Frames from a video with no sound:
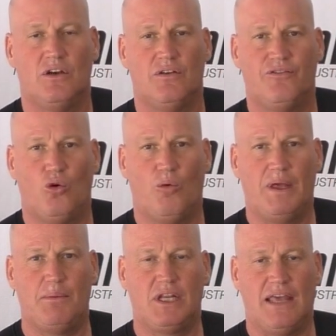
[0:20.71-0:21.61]
for
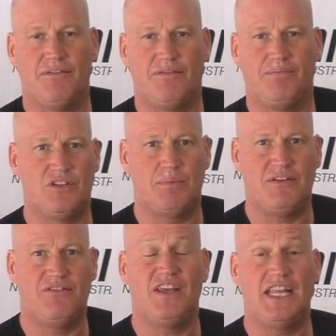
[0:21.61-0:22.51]
people to be
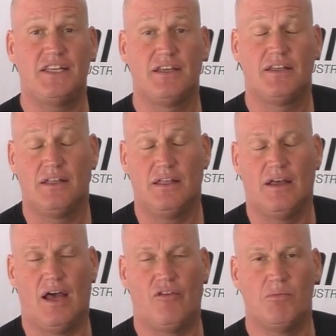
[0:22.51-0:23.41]
fitted
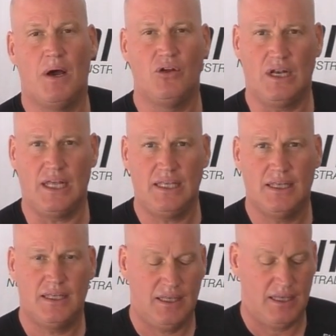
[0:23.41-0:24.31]
remotely.
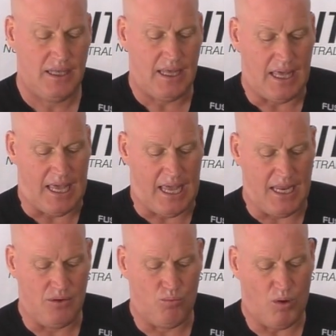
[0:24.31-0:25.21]

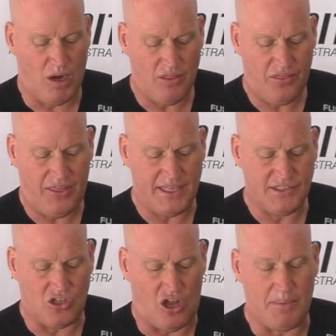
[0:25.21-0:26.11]
And one of the
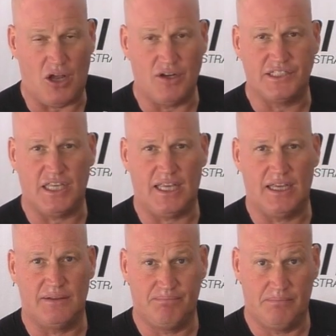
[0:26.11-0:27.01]
things that I'm
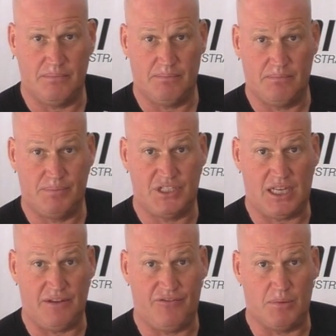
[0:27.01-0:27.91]
noticing,
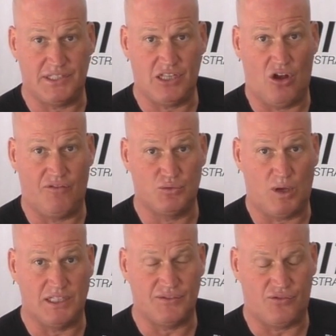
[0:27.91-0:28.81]
particularly for myself as
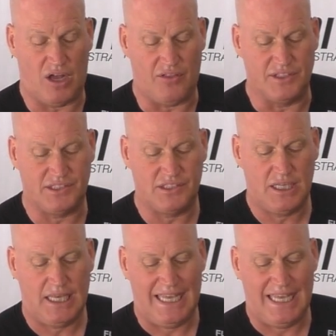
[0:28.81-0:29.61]
well as for others,